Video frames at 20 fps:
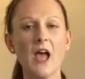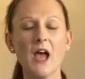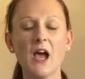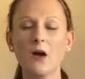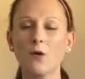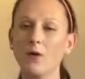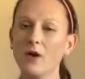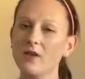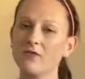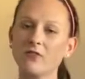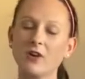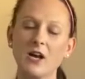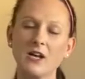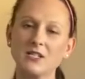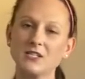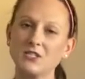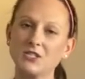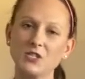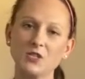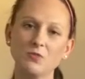However,
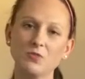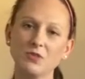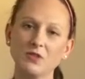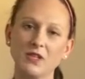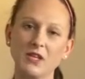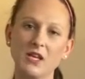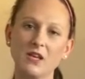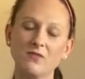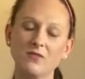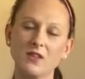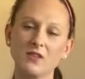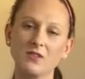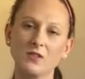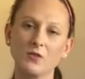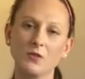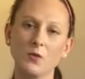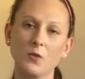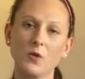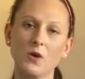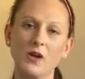I do believe that
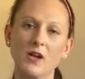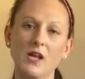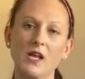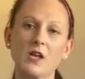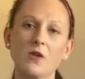the Lord,